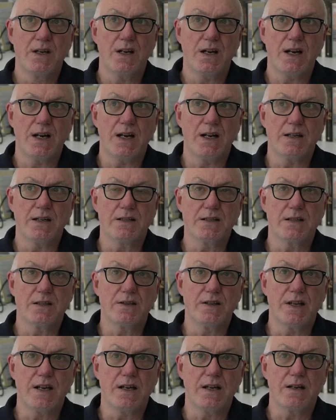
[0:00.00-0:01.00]
And
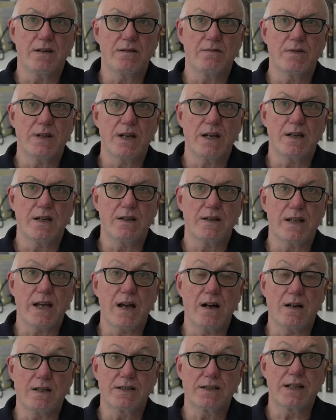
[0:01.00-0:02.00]
they
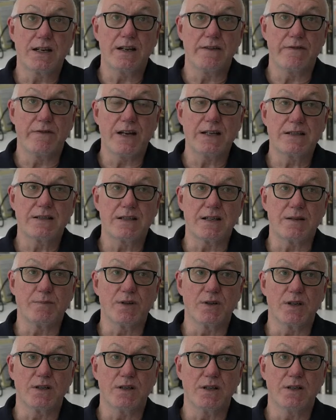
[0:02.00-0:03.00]
are still investing,
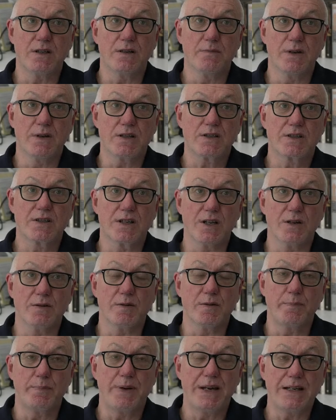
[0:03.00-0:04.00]
but at a much
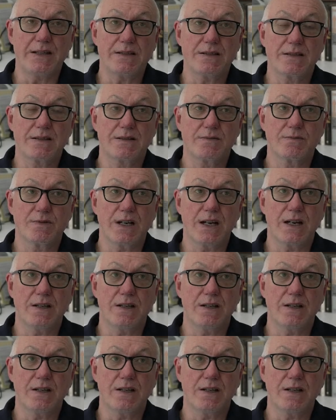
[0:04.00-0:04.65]
slower pace.